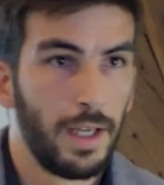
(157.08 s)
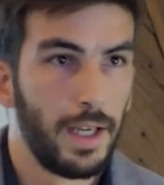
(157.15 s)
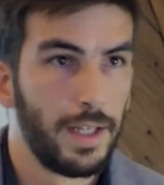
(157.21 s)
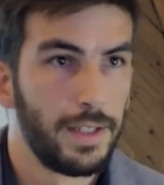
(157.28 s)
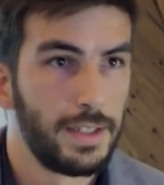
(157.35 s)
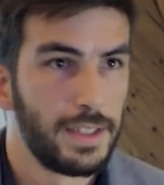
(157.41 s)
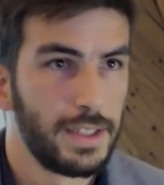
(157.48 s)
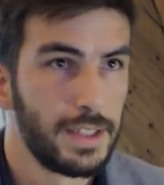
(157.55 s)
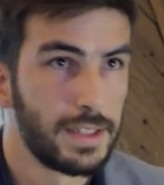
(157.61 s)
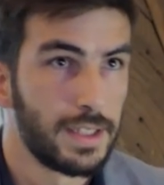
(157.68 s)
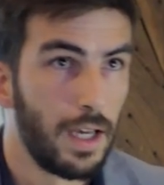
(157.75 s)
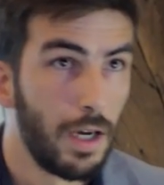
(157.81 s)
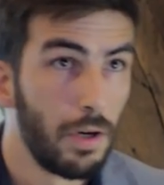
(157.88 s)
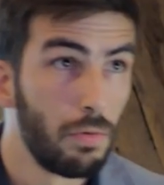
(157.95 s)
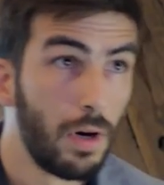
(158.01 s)
And this is
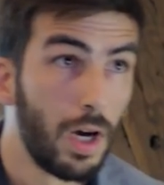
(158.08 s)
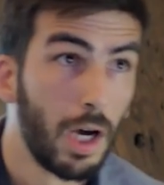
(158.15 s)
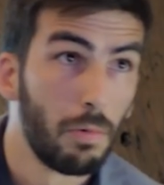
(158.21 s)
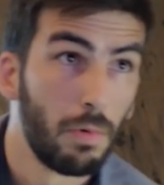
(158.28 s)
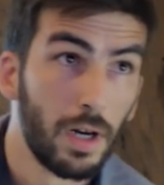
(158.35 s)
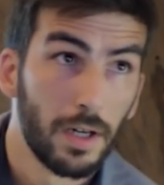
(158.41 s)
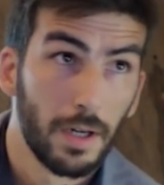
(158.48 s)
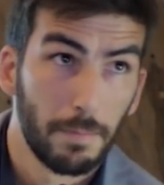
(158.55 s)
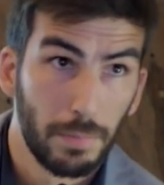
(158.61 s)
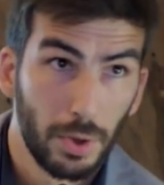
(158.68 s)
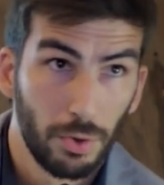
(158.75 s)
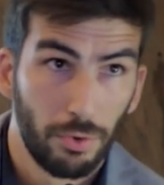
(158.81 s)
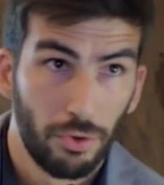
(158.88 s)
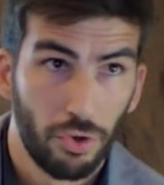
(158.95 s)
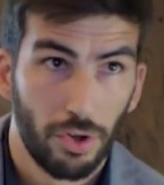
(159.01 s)
how our
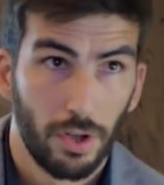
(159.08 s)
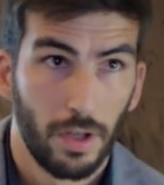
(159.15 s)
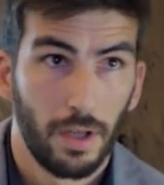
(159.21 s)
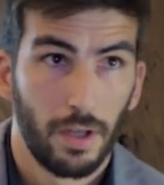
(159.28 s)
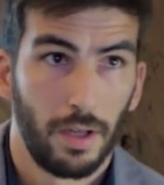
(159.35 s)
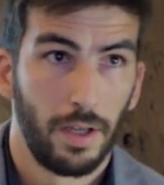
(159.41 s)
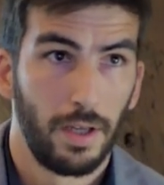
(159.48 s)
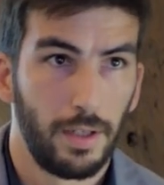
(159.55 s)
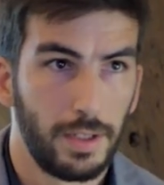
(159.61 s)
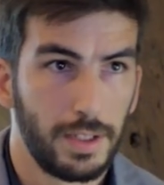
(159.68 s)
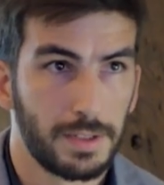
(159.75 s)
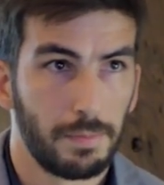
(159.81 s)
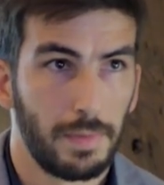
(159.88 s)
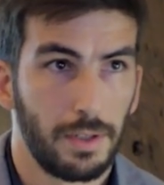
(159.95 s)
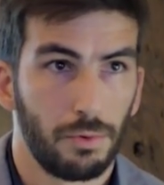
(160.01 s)
approach
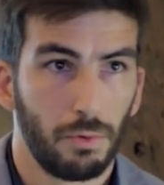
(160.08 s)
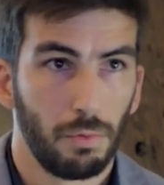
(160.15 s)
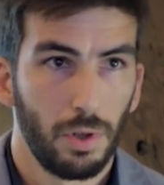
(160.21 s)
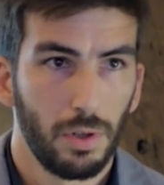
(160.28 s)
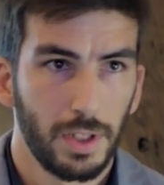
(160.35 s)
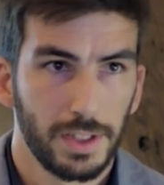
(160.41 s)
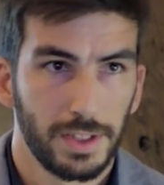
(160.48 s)
is meant to work.